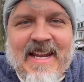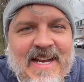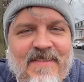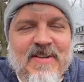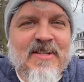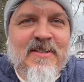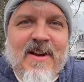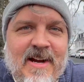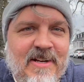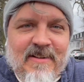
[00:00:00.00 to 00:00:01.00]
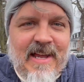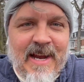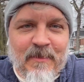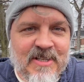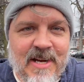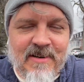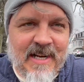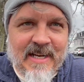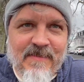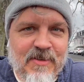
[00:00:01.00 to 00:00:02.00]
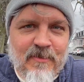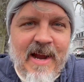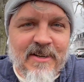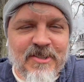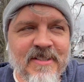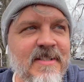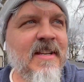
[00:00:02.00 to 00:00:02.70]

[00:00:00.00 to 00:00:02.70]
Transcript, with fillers: can't even talk your language. How can I give you directions?